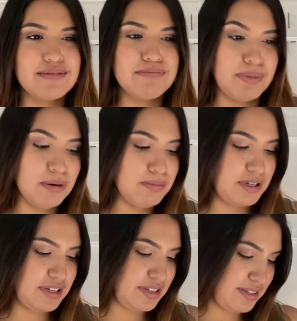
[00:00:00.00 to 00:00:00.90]

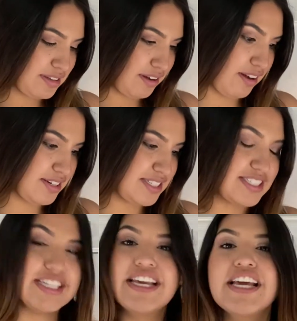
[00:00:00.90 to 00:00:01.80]
boba,
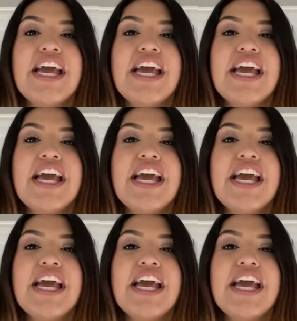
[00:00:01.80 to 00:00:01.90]
honestly.